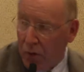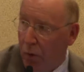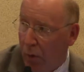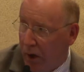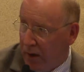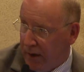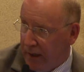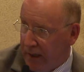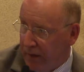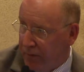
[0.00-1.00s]

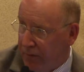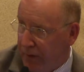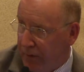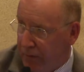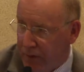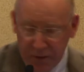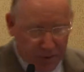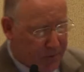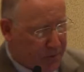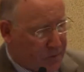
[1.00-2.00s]
quality of
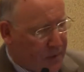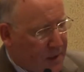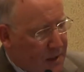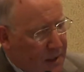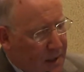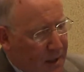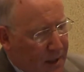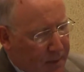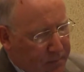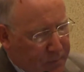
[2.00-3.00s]
research.
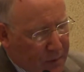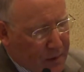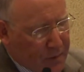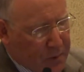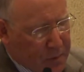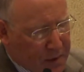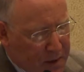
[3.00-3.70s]
This was